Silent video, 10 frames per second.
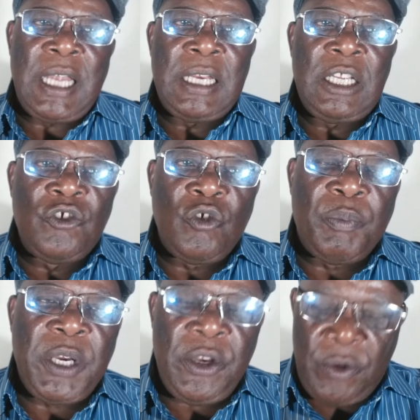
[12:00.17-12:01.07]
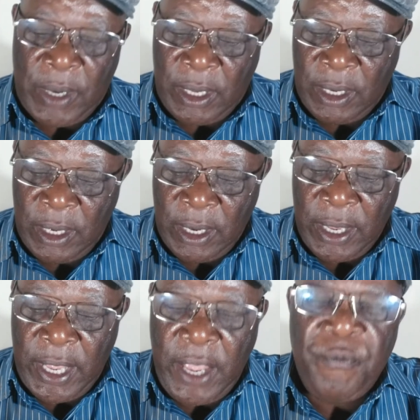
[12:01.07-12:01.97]
an entrepreneur.
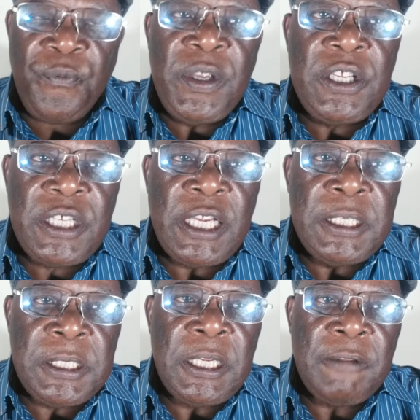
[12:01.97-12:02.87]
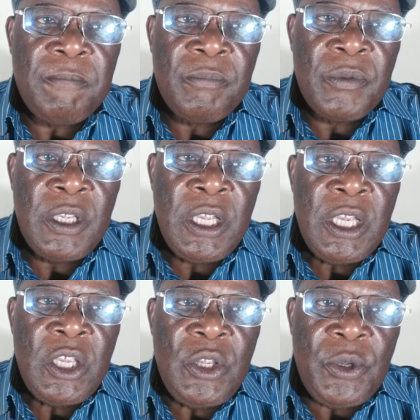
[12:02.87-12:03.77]
Efficiency,
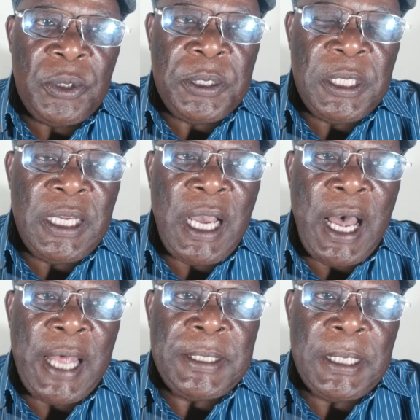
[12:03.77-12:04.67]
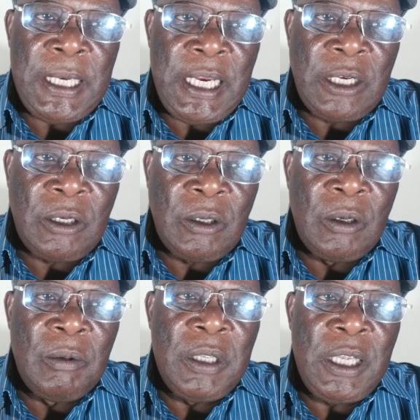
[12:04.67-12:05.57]
using as
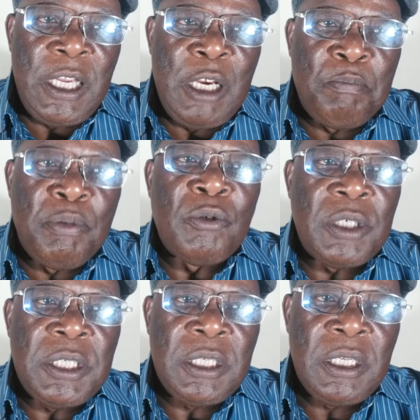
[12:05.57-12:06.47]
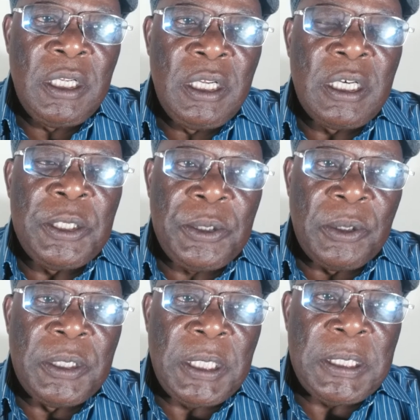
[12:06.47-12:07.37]
little inputs,
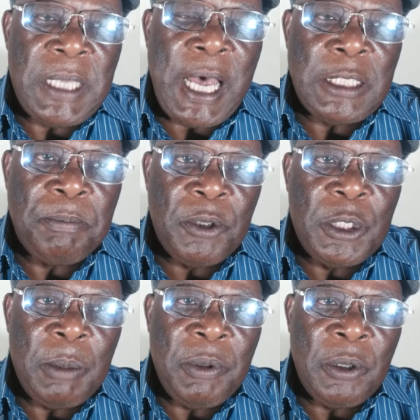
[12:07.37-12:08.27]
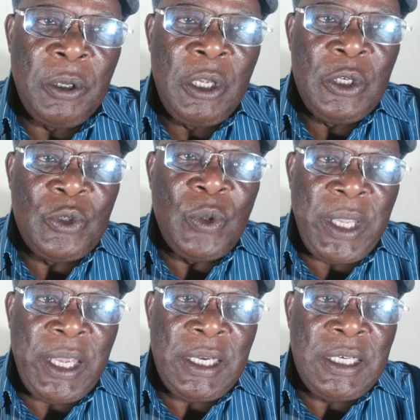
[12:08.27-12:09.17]
resources as possible to
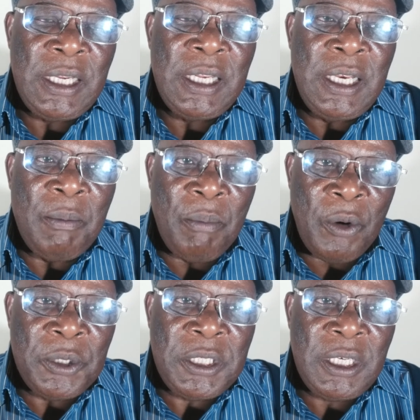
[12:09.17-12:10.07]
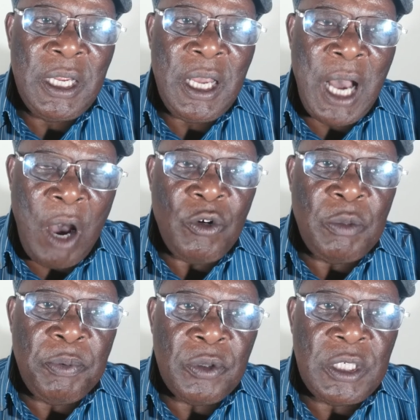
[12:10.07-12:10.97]
get the most
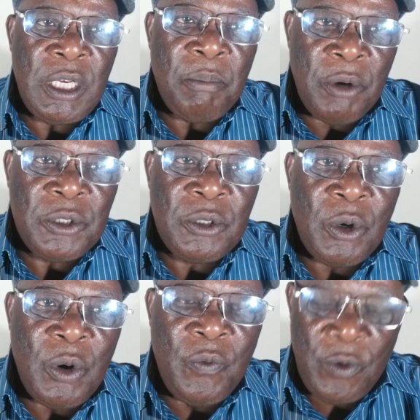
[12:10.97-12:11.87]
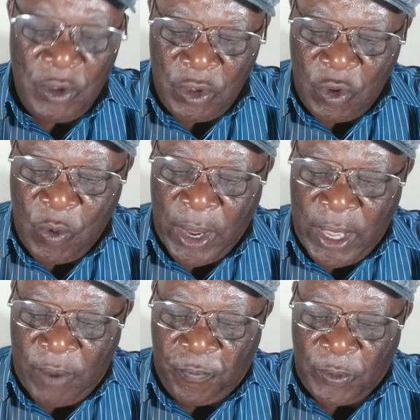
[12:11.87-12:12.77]
output, the most of your
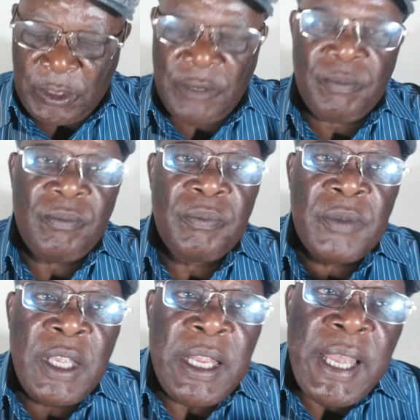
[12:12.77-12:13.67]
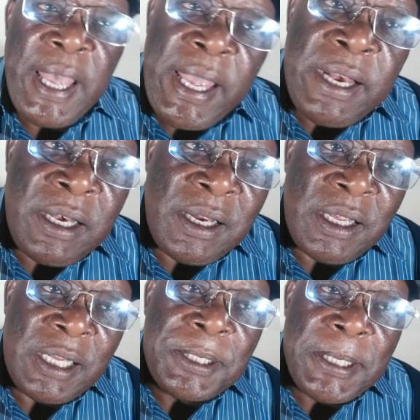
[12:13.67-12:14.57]
effort. N
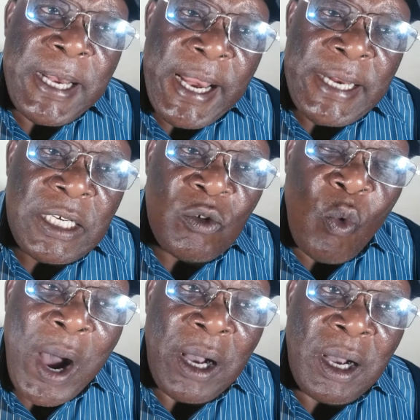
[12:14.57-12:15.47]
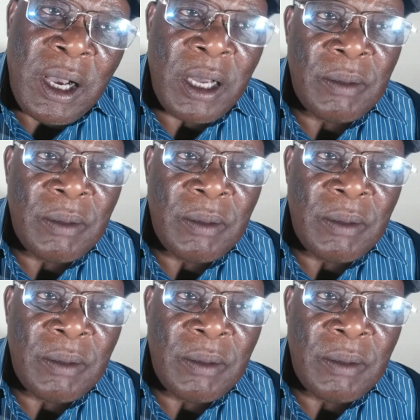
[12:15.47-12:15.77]
is networker.